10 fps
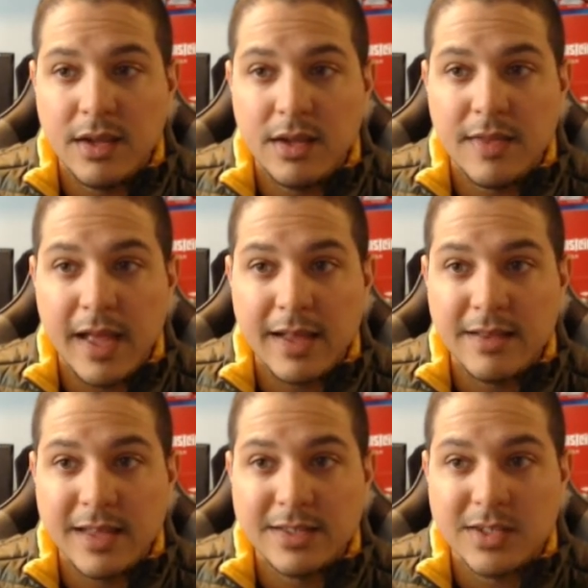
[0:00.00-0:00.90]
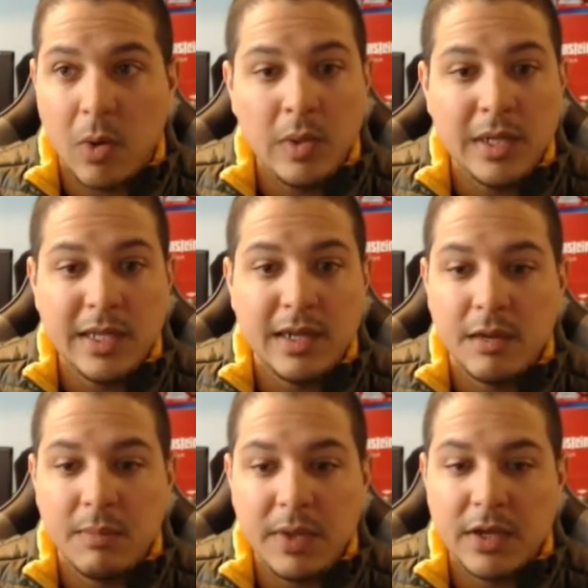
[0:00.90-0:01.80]
that's only going to
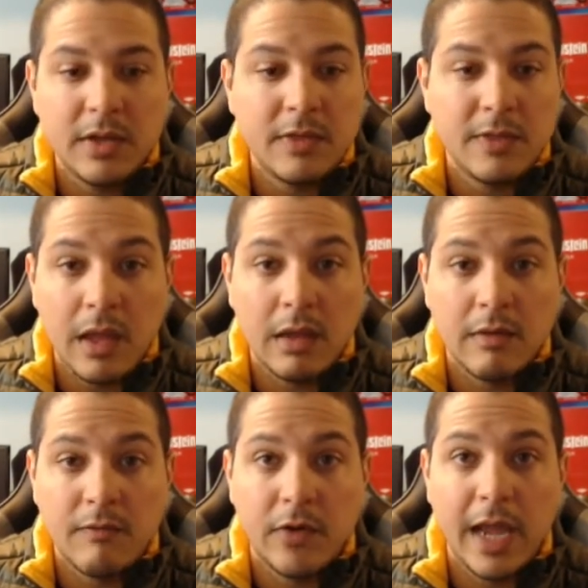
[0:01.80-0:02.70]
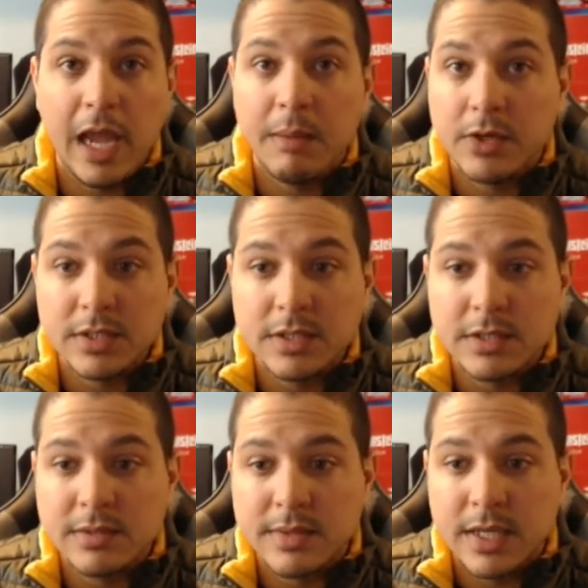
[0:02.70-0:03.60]
be a good thing for gamers,
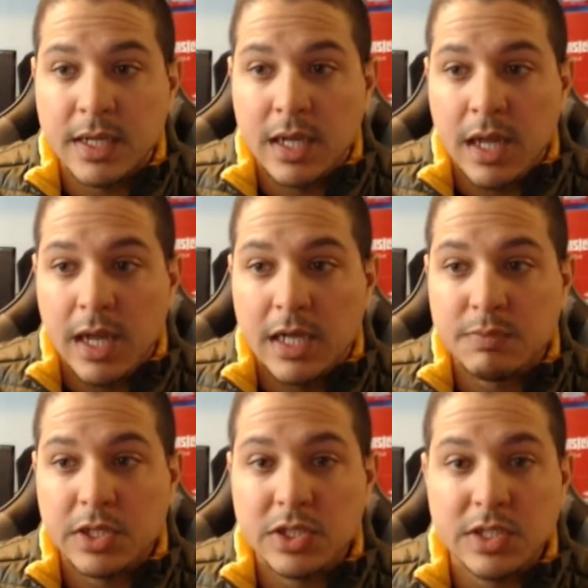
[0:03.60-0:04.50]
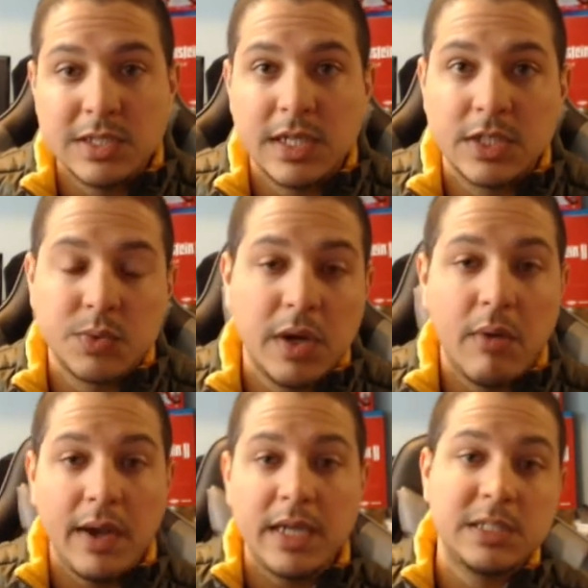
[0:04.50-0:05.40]
especially since we
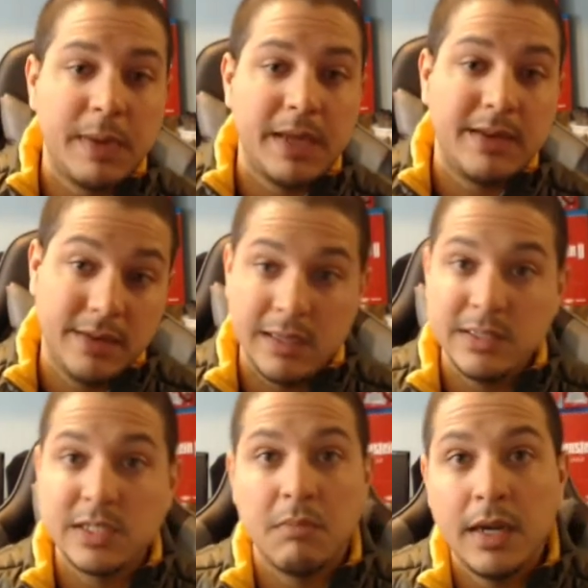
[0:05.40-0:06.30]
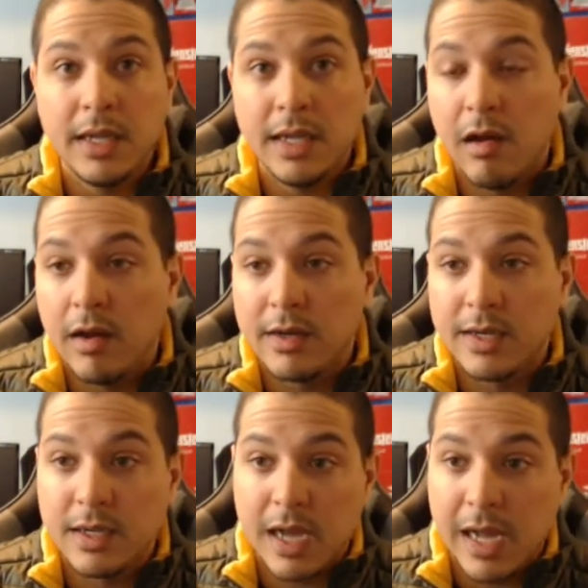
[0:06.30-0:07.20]
already spend tons of money on
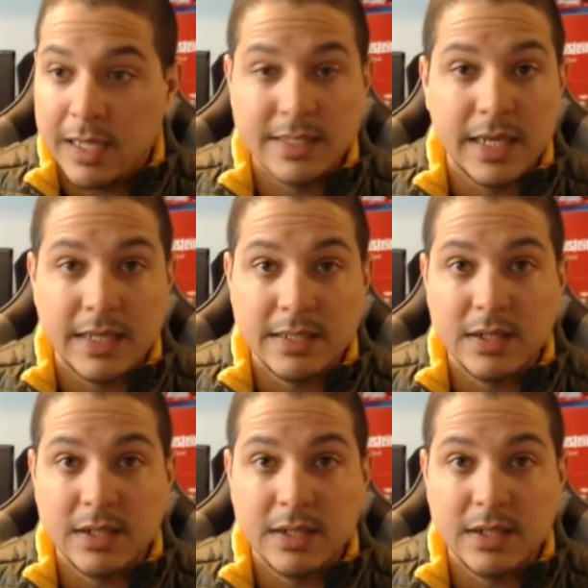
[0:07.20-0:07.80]
content,